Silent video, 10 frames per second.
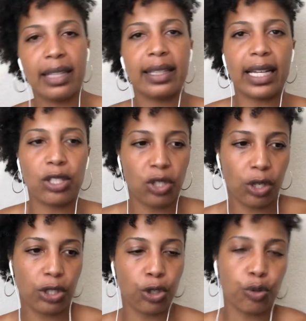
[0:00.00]
that
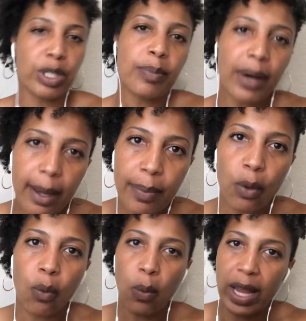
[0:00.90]
start to creep up
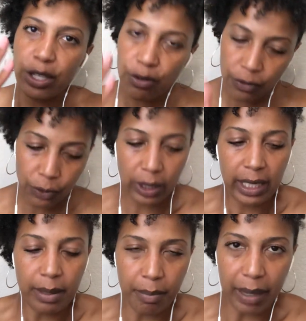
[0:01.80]
when you
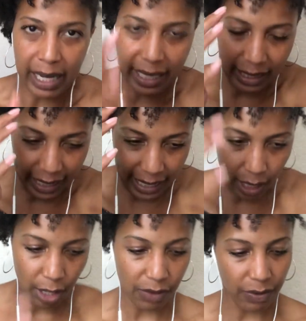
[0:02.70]
fully embody like
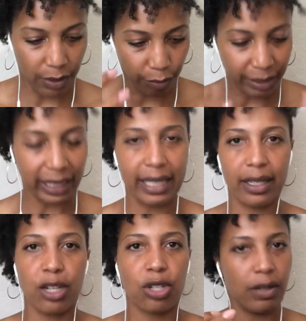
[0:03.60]
the
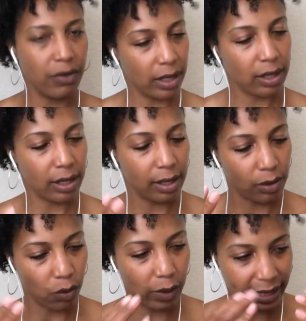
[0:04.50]
realization of this
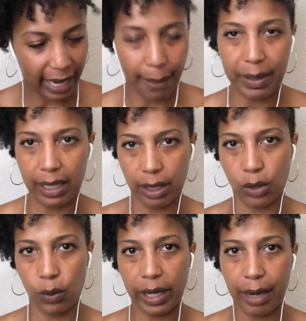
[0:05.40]
is what's happening, this
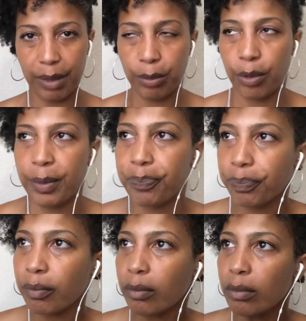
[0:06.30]
is where I am in the moment.
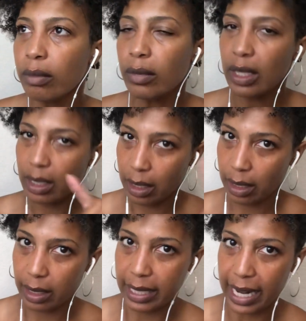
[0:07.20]

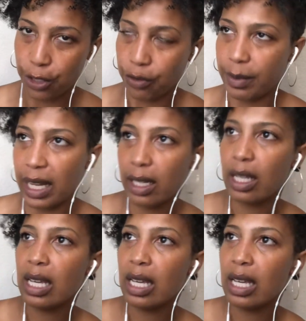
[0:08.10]
Detach from that.